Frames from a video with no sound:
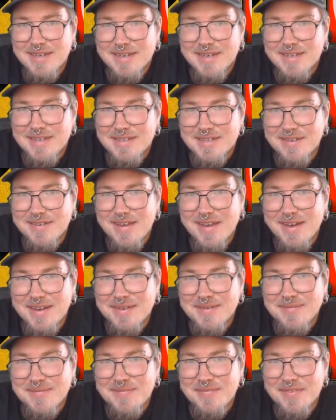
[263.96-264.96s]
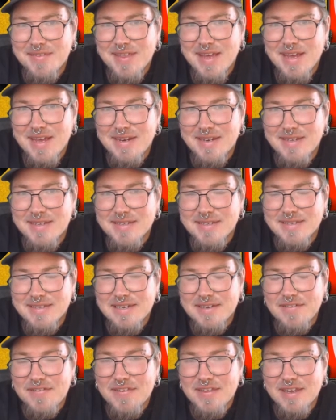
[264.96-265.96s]
So yeah, that is,
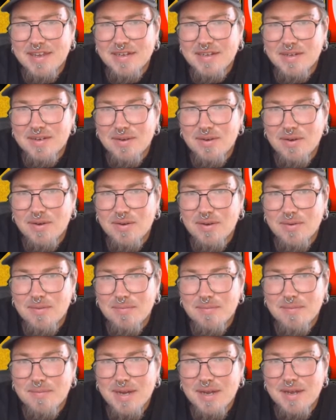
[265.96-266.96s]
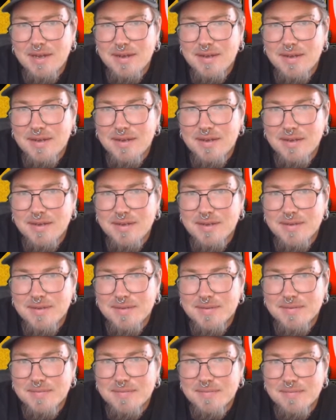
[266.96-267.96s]
I think, my
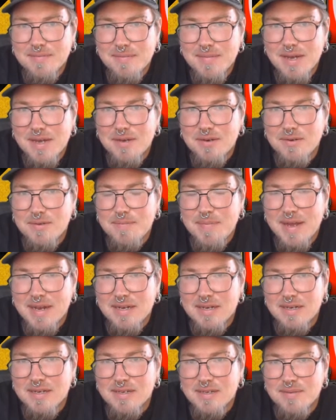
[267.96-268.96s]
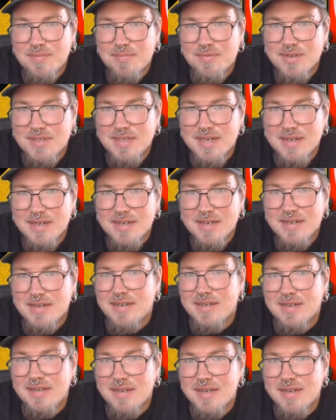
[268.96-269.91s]
whole backlog presented.